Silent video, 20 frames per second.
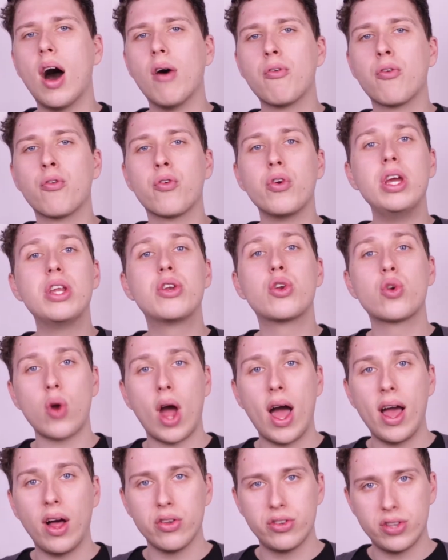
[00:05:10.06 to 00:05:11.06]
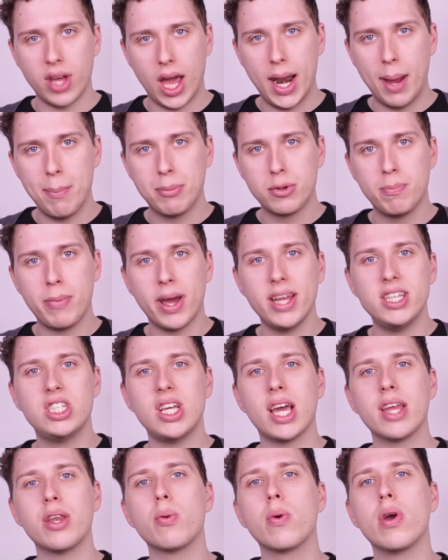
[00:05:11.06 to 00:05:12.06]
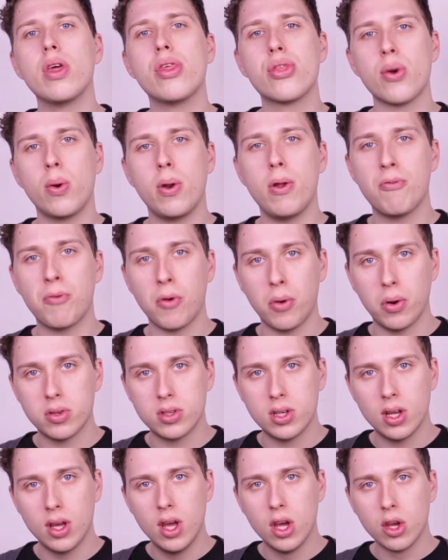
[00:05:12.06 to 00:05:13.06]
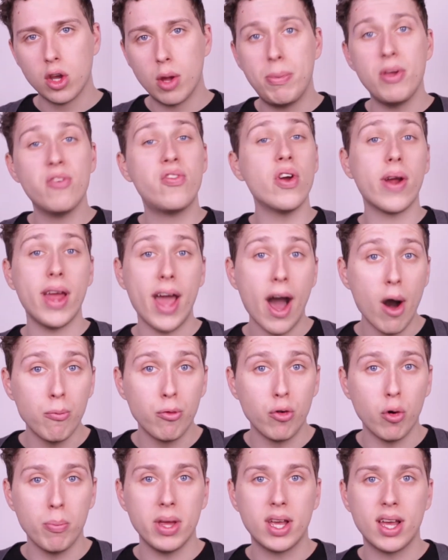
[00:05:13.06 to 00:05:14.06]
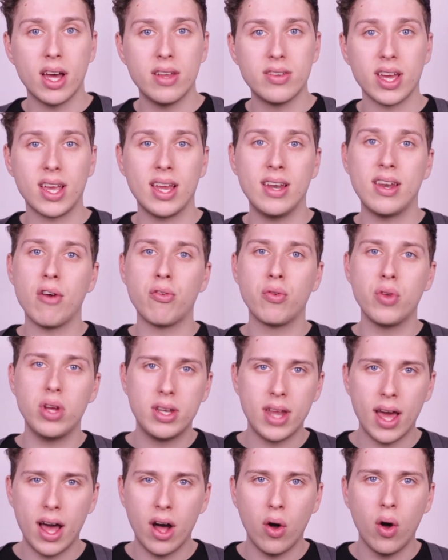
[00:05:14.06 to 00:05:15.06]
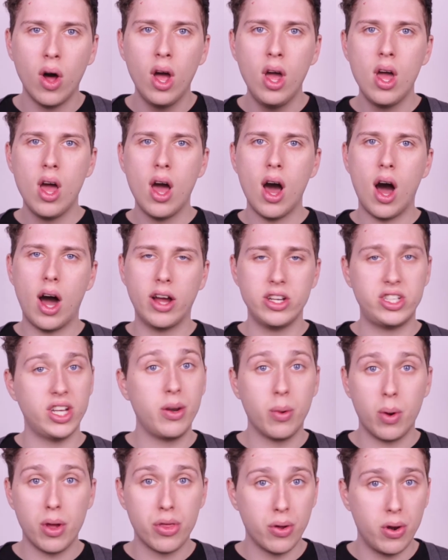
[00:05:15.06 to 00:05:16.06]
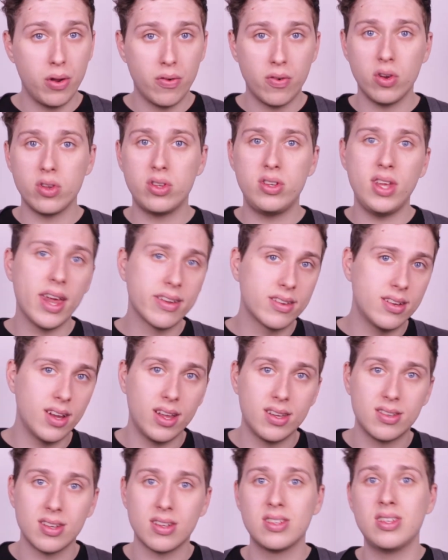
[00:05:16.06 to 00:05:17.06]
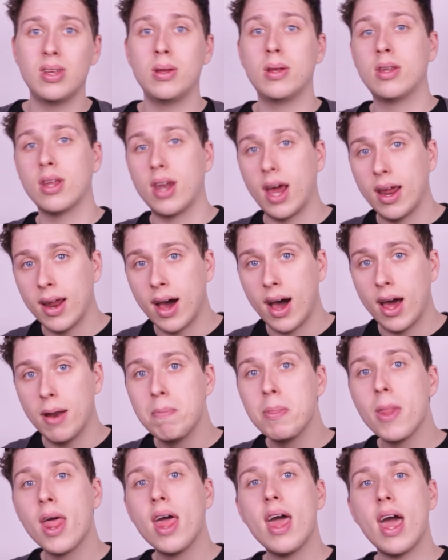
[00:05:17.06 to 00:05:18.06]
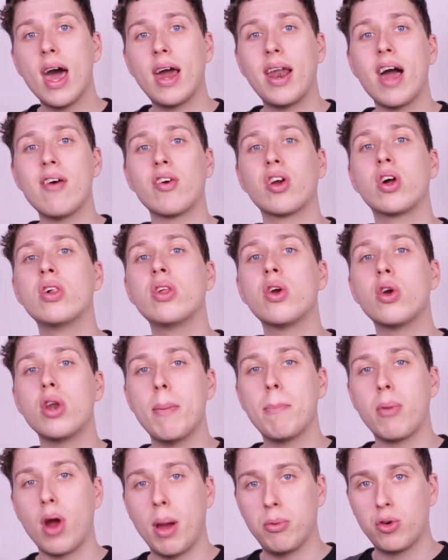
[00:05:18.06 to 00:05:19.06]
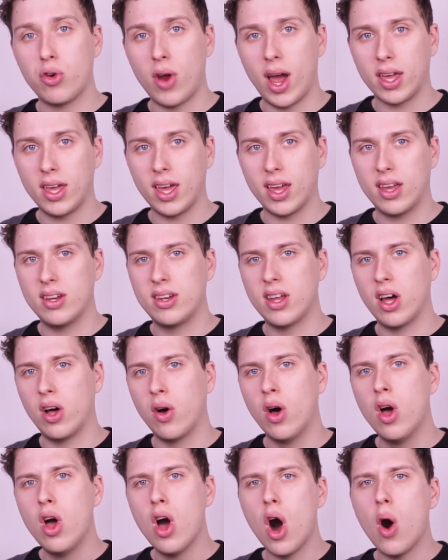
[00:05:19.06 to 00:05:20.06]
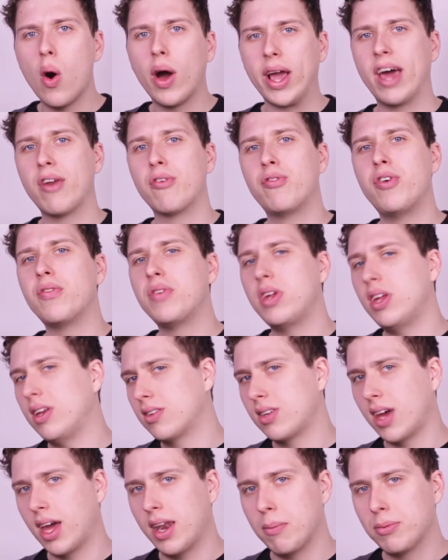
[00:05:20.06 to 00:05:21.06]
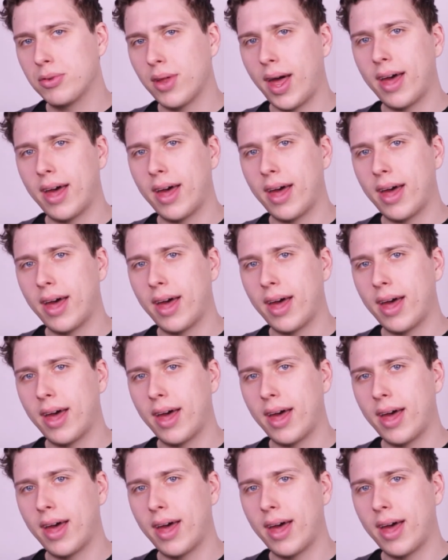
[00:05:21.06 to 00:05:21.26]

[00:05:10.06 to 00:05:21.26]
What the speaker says: free trial signups by January 31st could be very helpful, because I can definitely tell on January 31st, yes, did I succeed, did I not? And I have a clear number I'm tracking. I can tell, oh, I got 15 signups